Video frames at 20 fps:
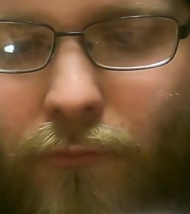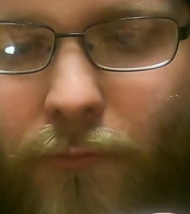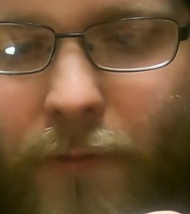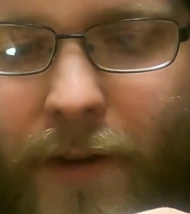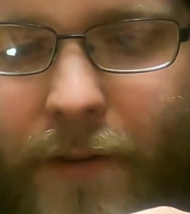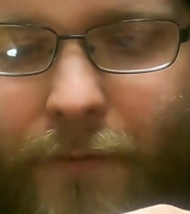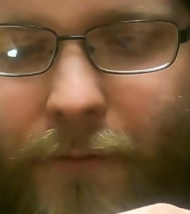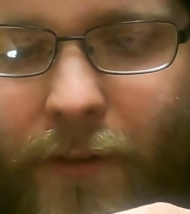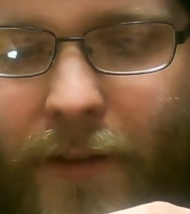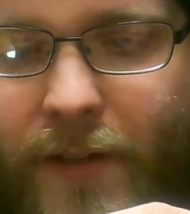
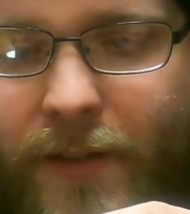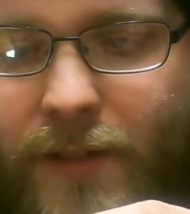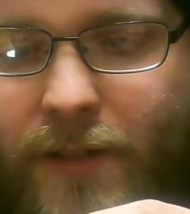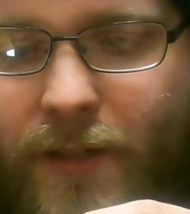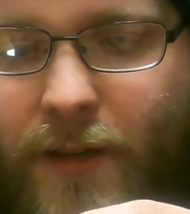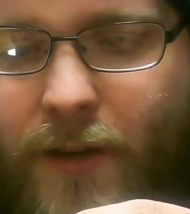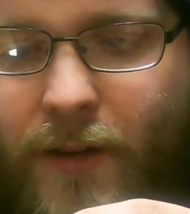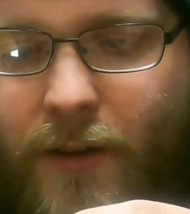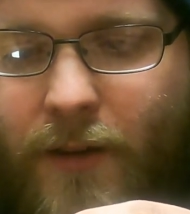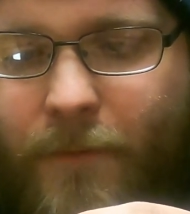red flakes in
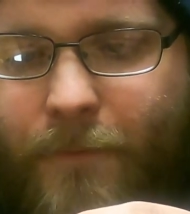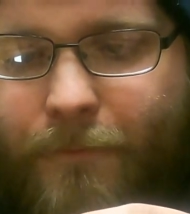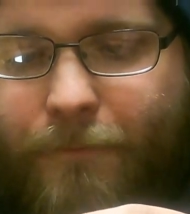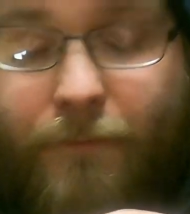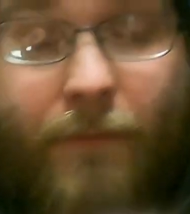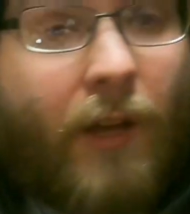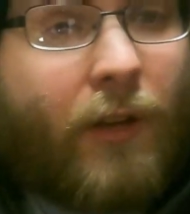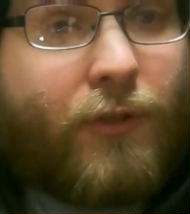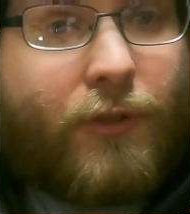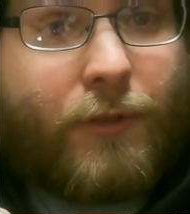here.
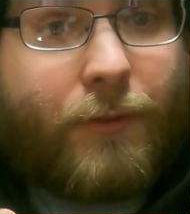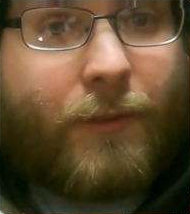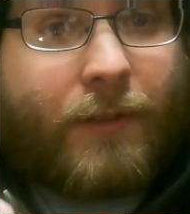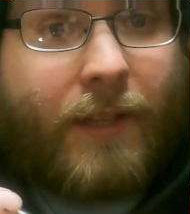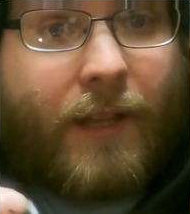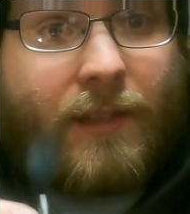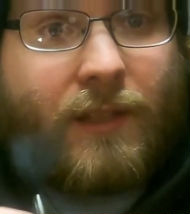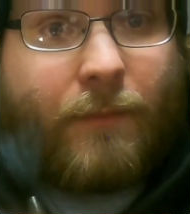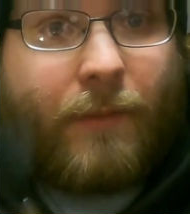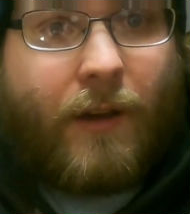I'm not sure what
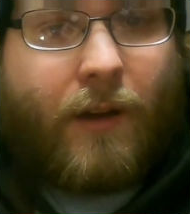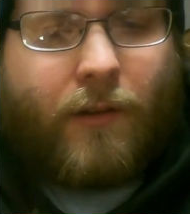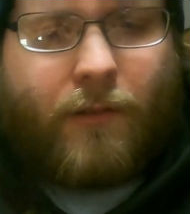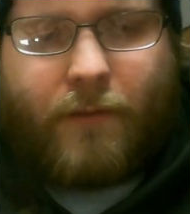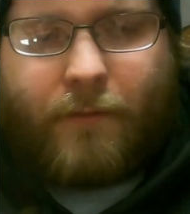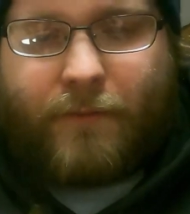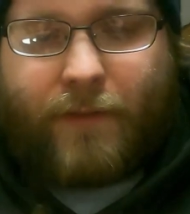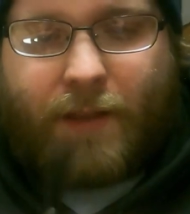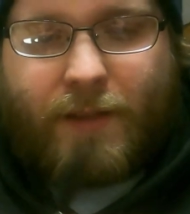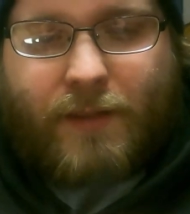that's
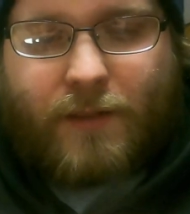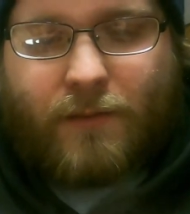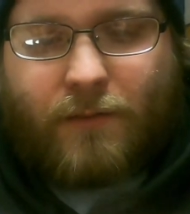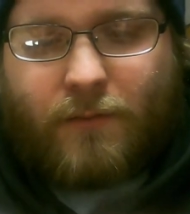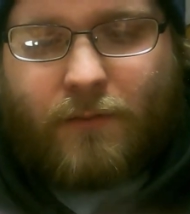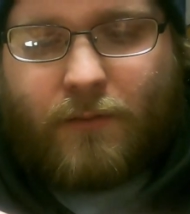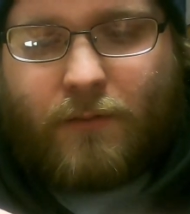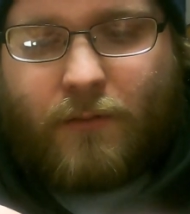about. If that's,